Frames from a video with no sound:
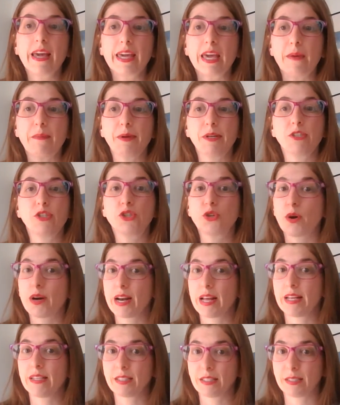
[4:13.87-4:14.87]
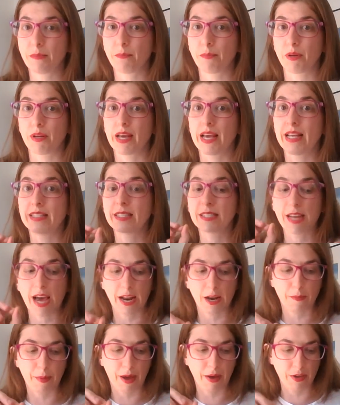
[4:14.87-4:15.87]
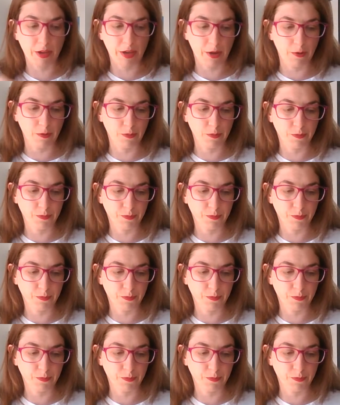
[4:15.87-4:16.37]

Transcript: Keep it short and simple. It's not about you.